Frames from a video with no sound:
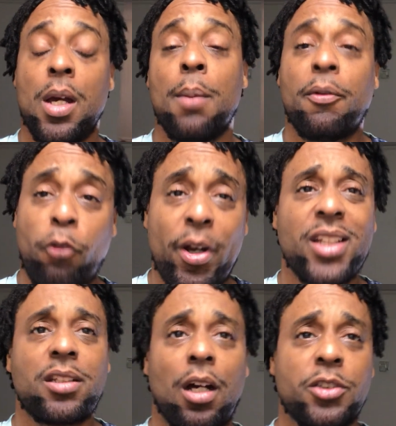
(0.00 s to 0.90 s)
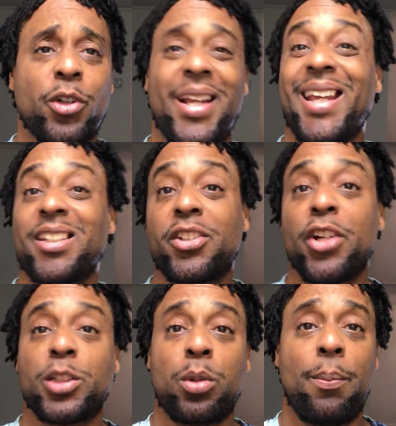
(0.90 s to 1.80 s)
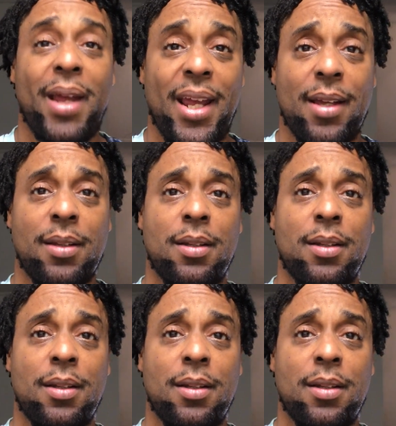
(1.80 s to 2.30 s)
before they start trying to get serious with a man.